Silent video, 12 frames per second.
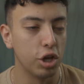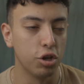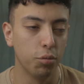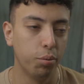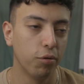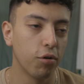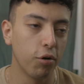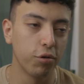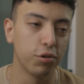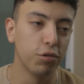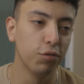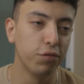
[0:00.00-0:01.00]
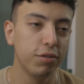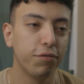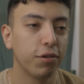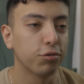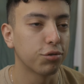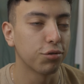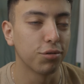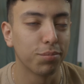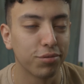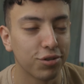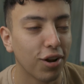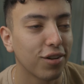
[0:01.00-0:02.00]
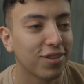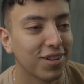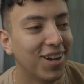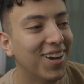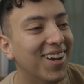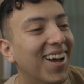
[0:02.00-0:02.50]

You put on a UV filter to protect the